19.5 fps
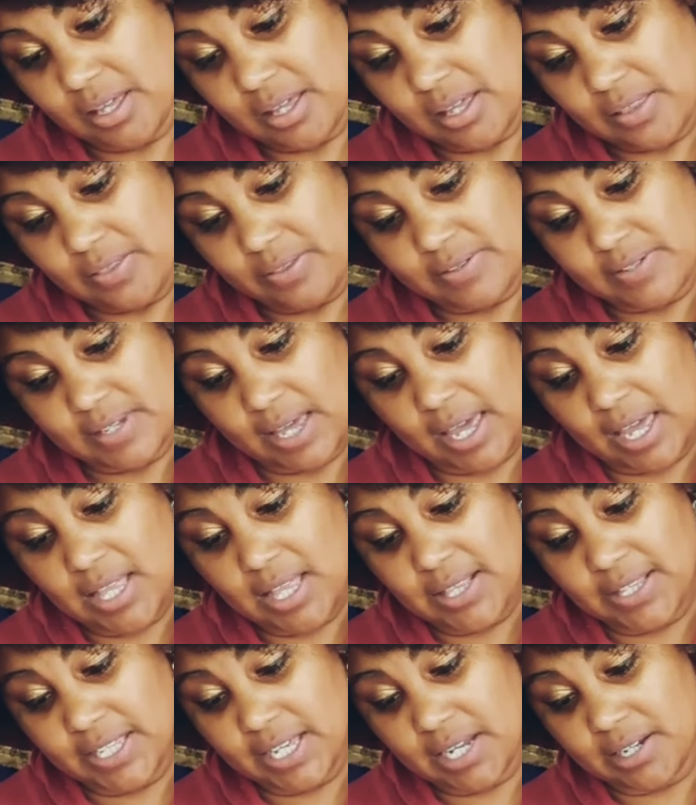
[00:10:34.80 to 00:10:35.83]
This
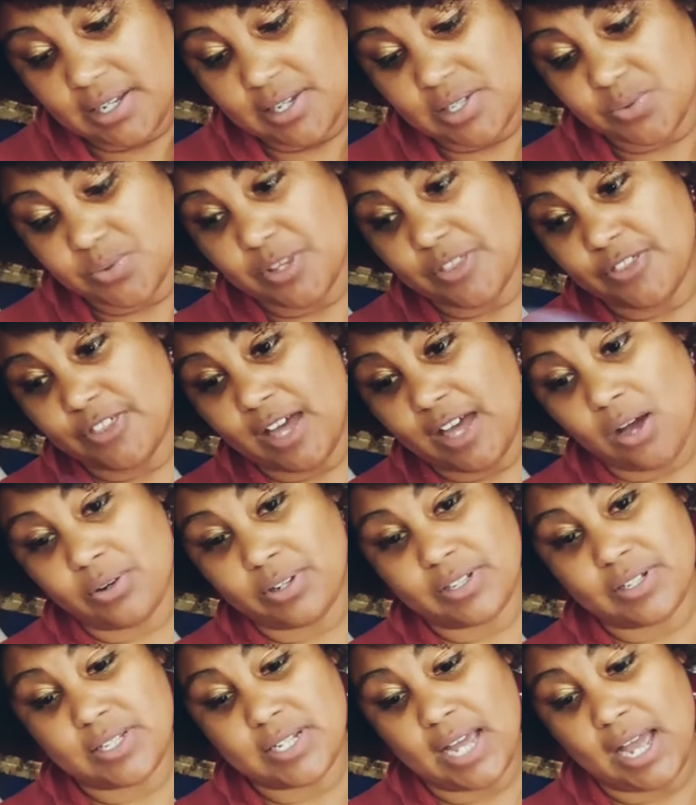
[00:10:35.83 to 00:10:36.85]
alien is
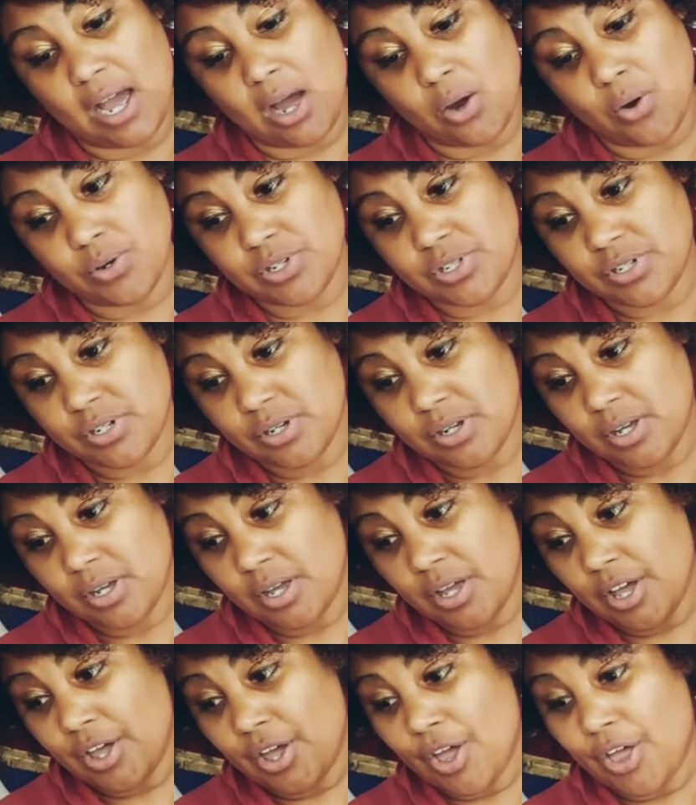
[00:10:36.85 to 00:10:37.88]
without a doubt
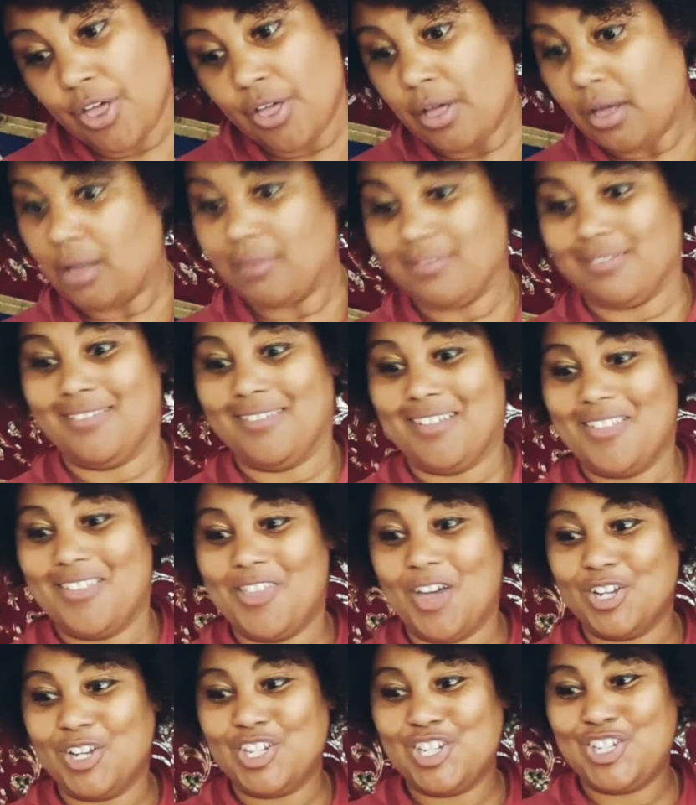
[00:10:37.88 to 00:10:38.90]

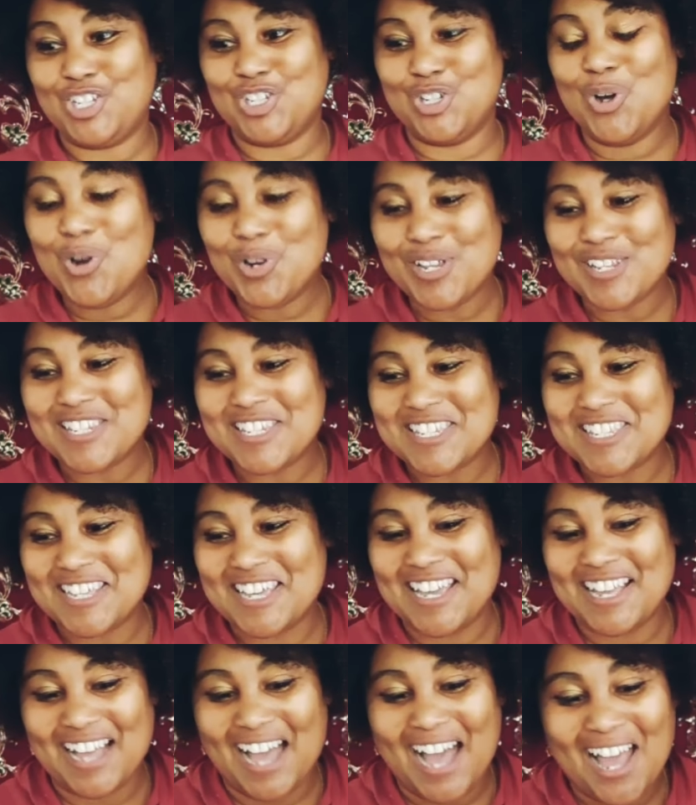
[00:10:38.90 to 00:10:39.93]
the cutest
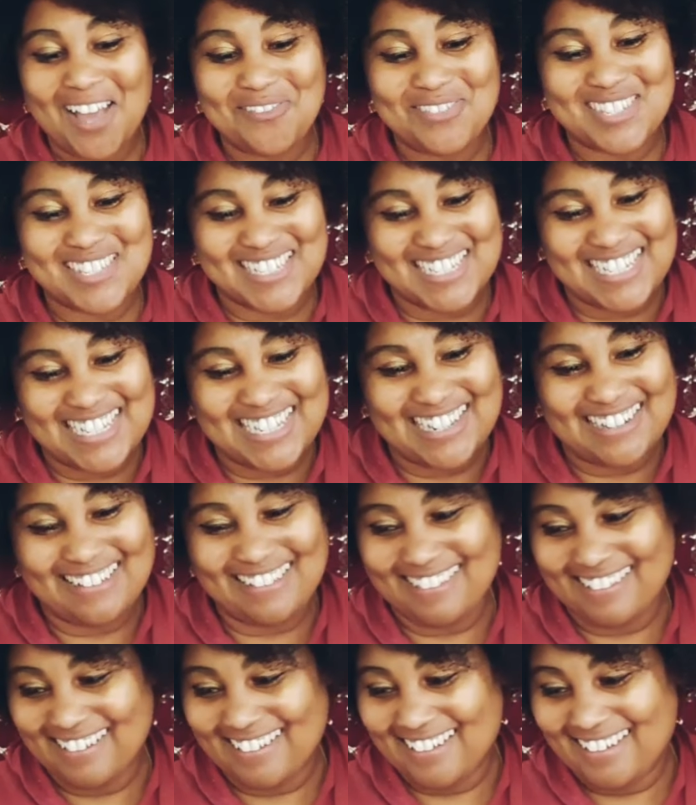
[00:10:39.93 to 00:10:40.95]
thing I've seen.
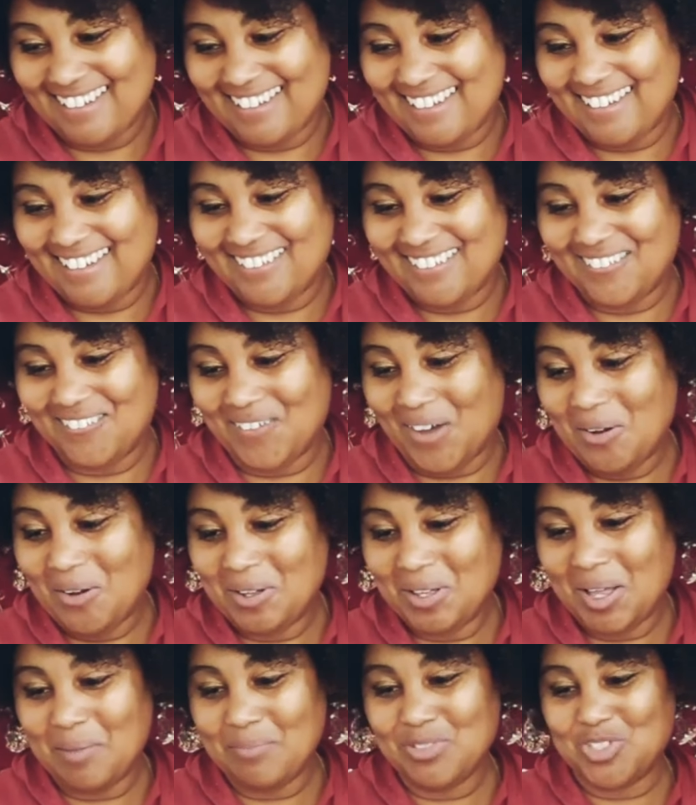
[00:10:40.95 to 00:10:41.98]

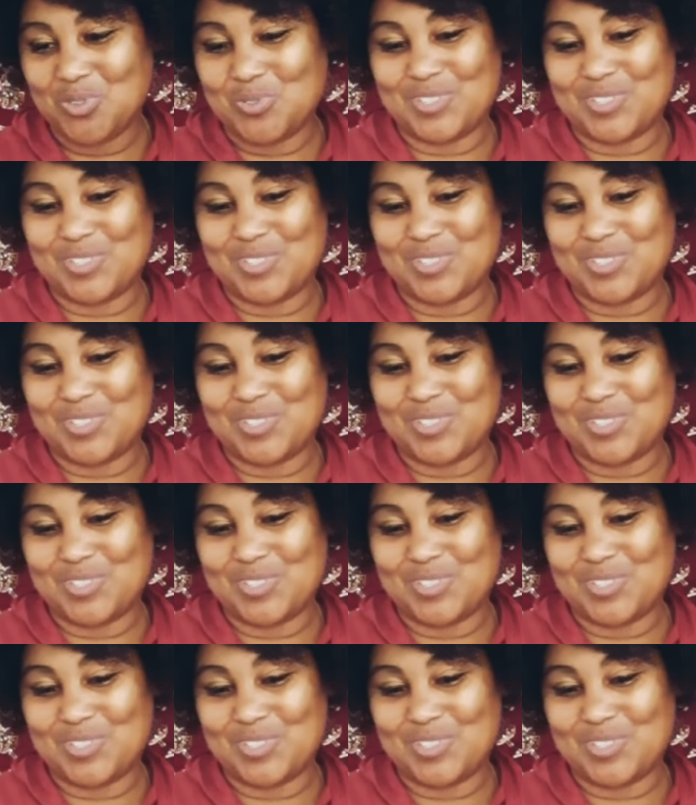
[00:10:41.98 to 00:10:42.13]
Welcome to